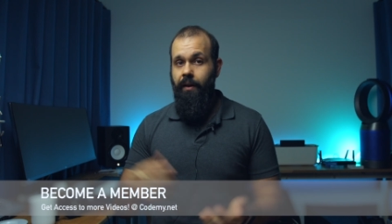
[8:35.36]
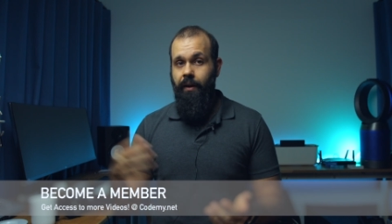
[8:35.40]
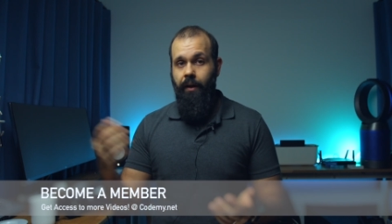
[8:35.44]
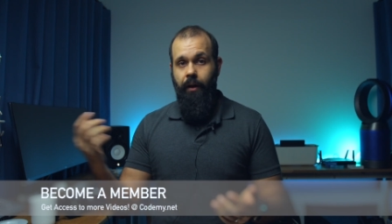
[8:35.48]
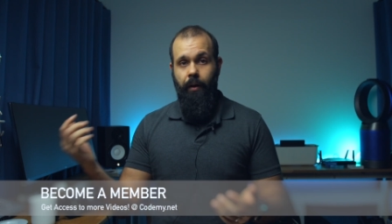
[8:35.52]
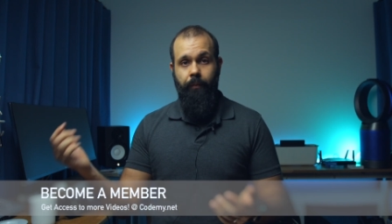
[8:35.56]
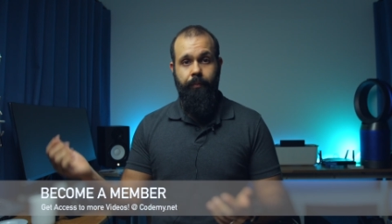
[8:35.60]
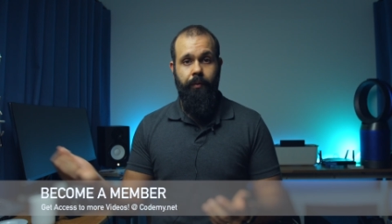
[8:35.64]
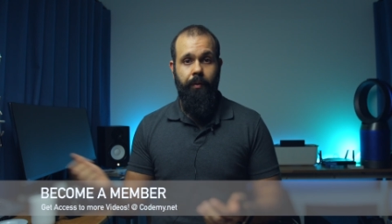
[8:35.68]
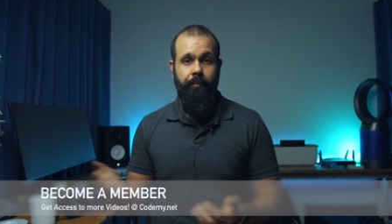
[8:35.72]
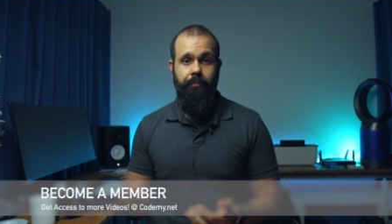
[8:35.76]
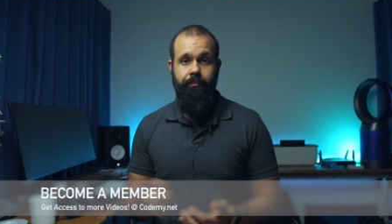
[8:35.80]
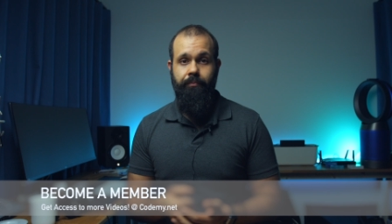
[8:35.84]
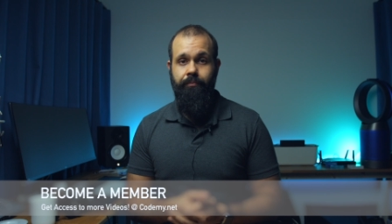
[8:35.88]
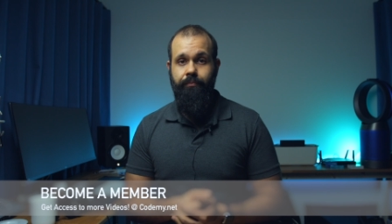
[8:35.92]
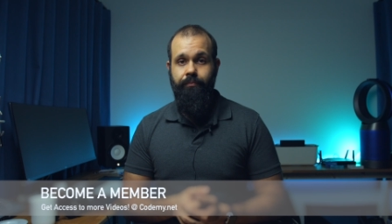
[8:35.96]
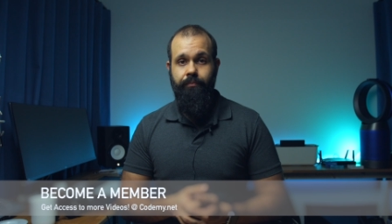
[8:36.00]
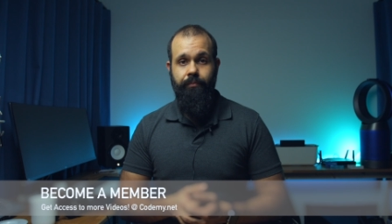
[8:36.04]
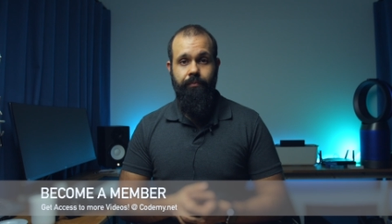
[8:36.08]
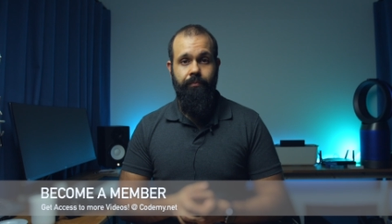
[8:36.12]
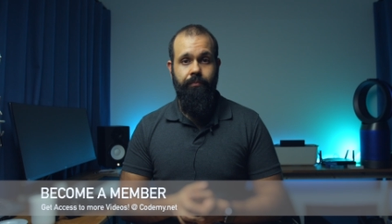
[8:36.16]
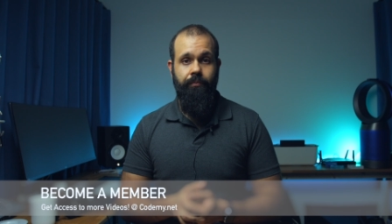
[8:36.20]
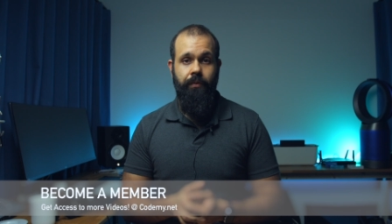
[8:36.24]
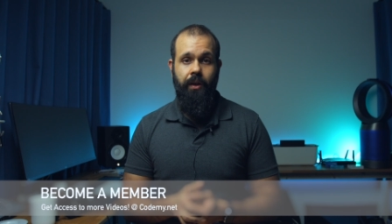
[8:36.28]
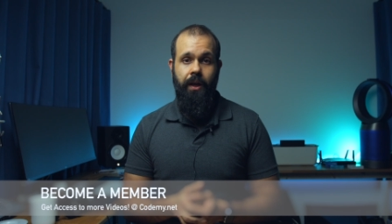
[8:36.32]
help
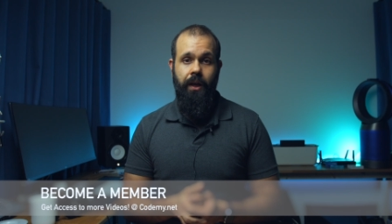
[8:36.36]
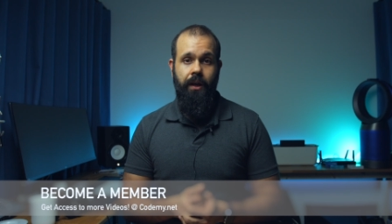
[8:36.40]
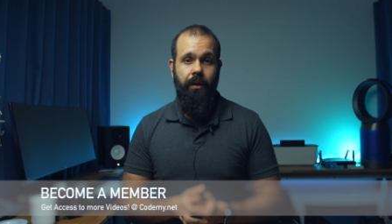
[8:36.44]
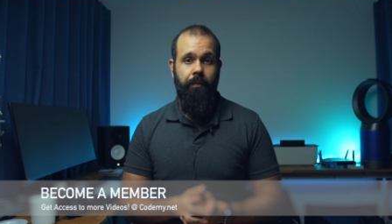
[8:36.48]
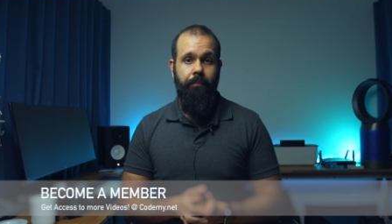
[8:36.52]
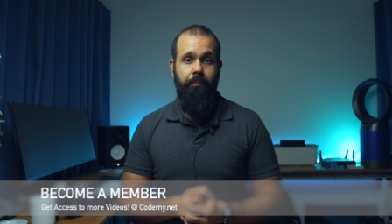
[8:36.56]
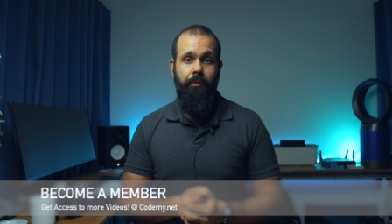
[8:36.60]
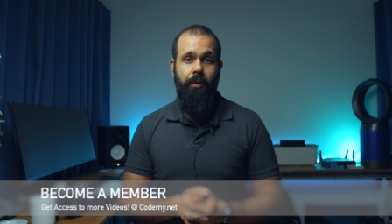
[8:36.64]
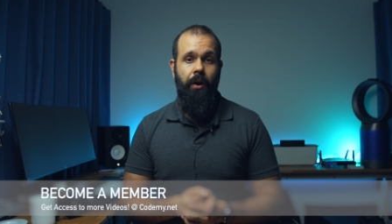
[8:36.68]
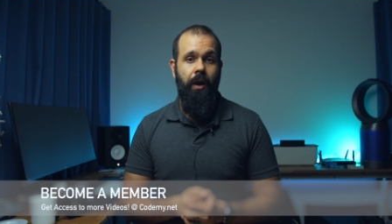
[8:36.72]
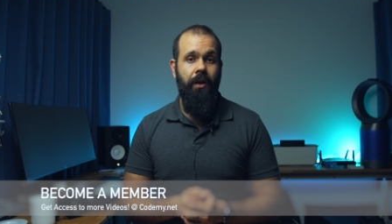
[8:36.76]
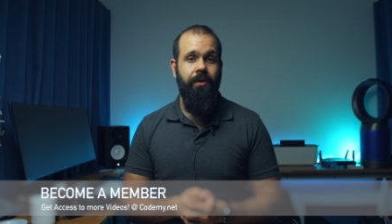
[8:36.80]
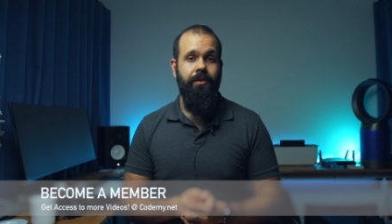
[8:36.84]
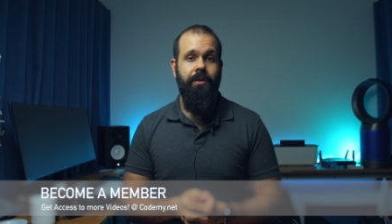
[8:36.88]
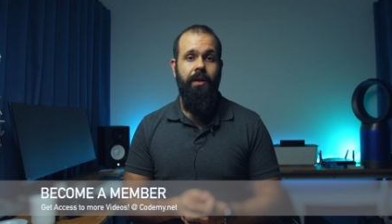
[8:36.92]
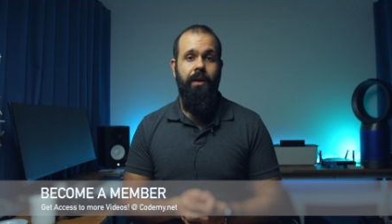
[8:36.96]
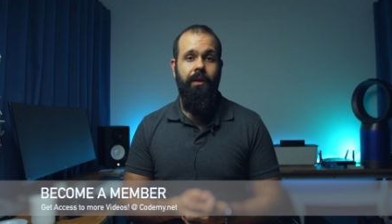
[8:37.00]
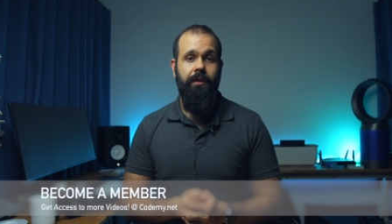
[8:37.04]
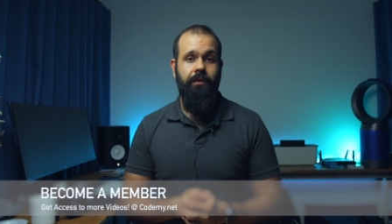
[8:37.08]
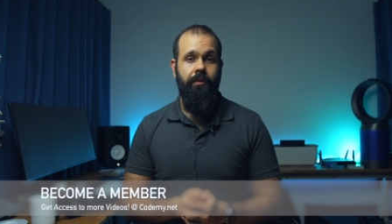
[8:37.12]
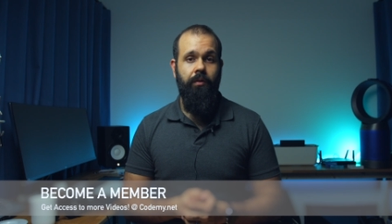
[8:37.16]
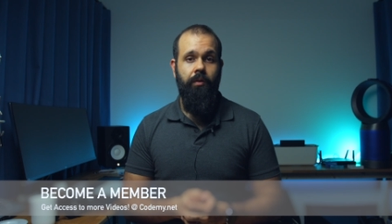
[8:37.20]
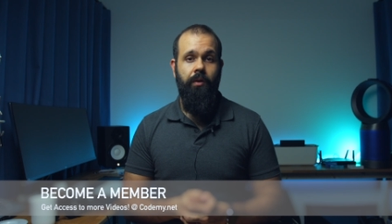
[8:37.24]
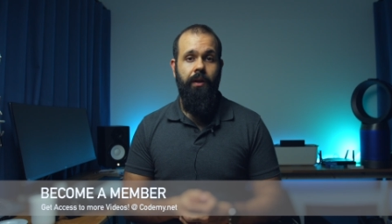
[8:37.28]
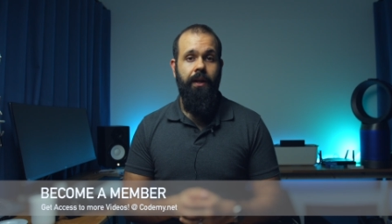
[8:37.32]
them get a
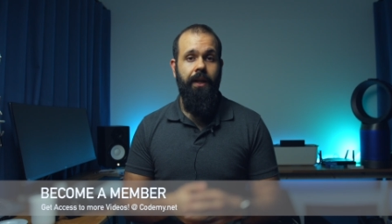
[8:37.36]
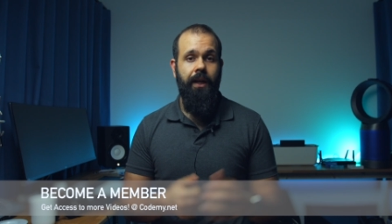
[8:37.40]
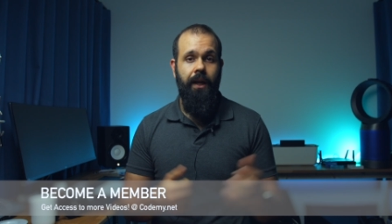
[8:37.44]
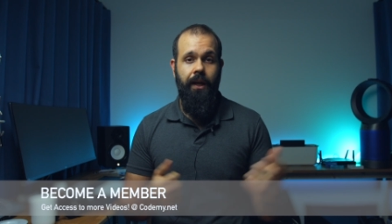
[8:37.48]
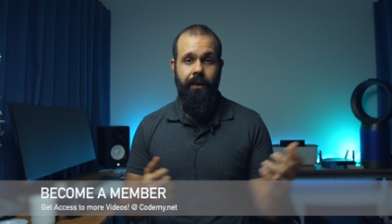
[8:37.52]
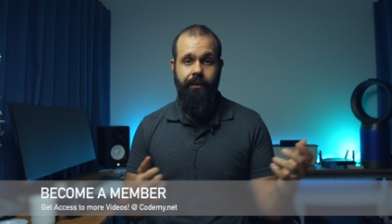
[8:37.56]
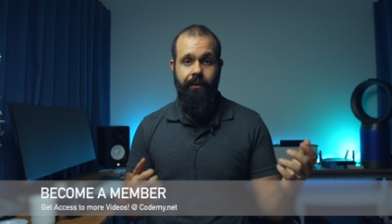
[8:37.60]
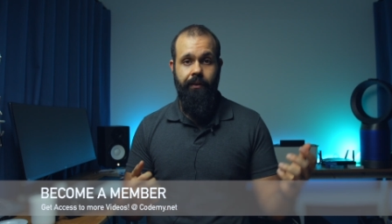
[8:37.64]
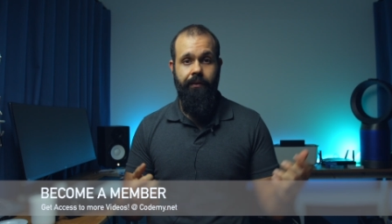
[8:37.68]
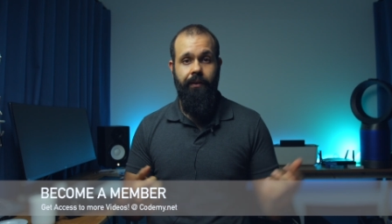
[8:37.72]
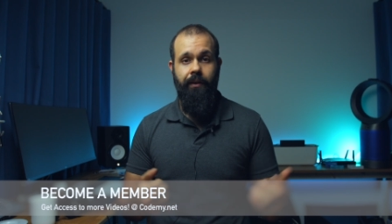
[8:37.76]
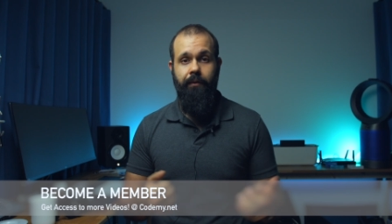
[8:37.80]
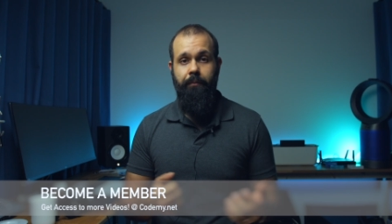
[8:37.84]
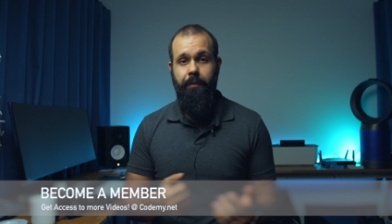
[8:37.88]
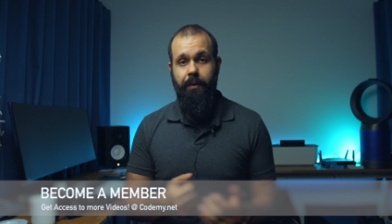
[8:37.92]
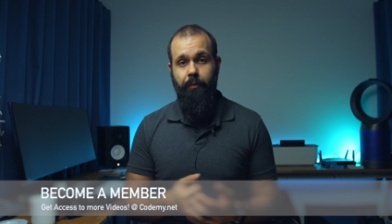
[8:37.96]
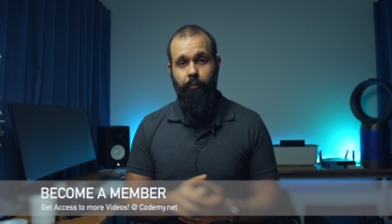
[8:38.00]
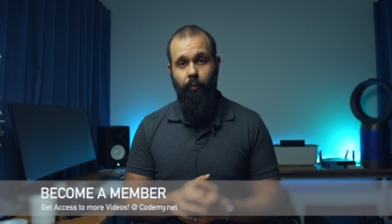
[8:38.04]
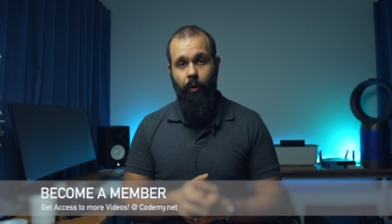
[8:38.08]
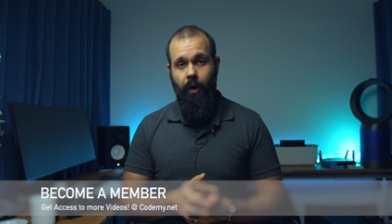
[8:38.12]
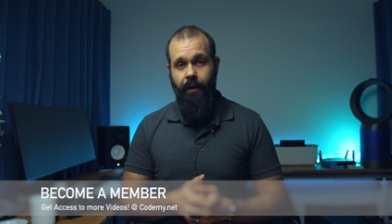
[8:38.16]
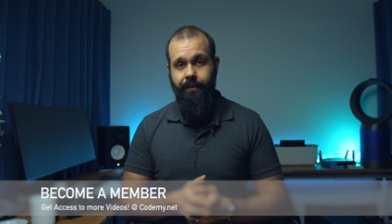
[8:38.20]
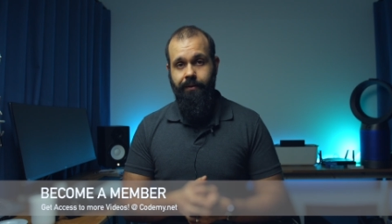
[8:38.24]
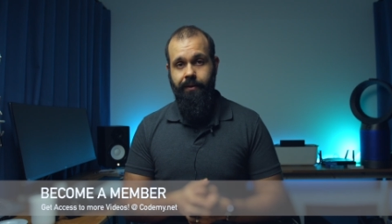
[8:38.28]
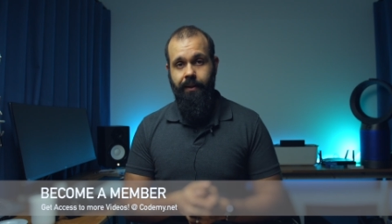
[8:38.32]
project or a gig that they've been
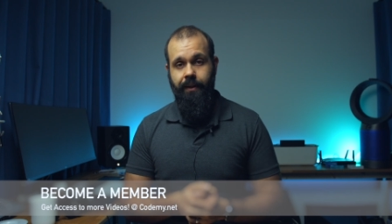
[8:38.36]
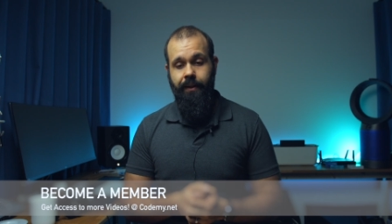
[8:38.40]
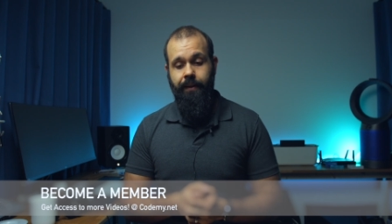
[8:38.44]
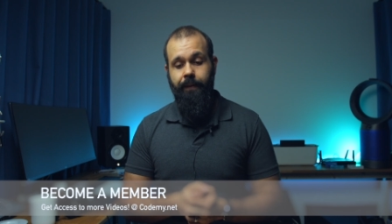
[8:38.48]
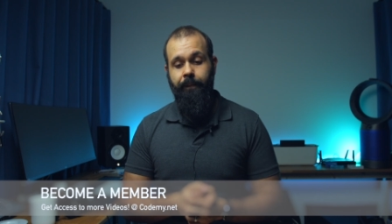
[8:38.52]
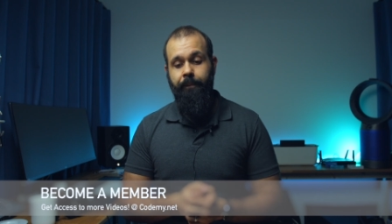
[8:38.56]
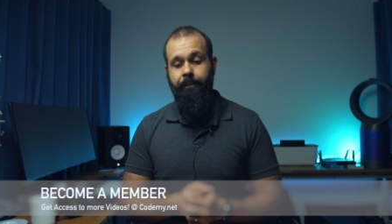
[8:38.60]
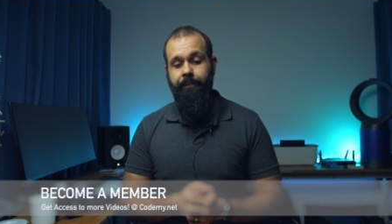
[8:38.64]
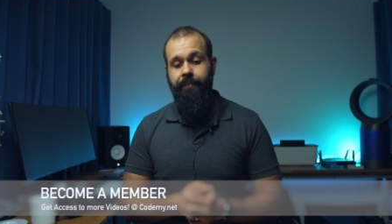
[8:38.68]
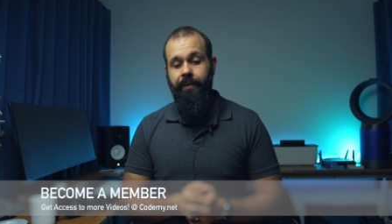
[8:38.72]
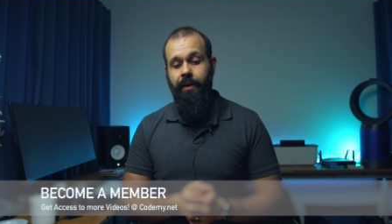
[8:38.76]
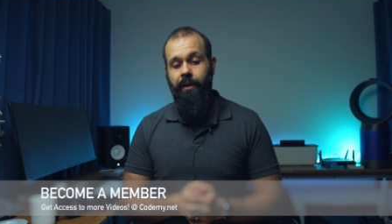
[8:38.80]
wanting.